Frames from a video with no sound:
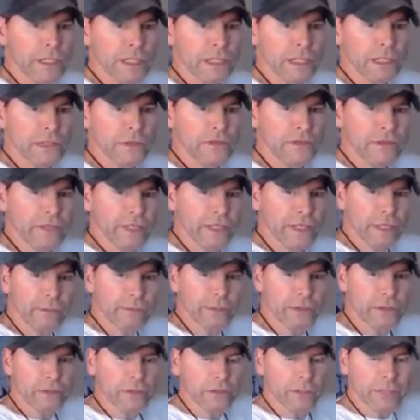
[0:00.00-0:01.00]
See, I'm
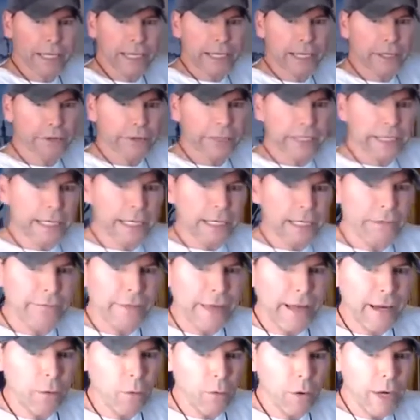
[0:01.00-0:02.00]
just layering in
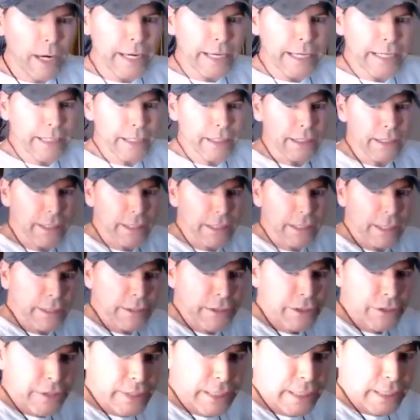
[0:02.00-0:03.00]
that white.
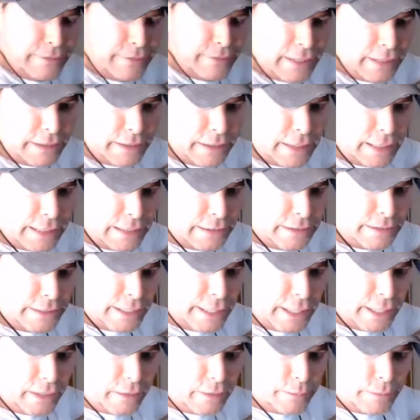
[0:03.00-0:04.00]
You're getting that nice
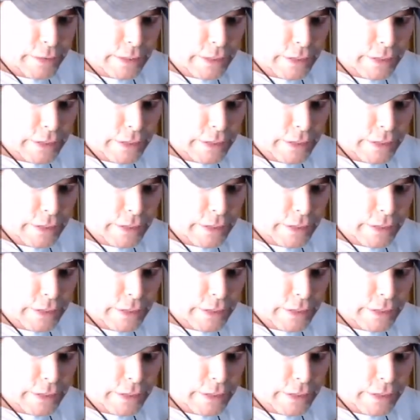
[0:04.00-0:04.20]
Caribbean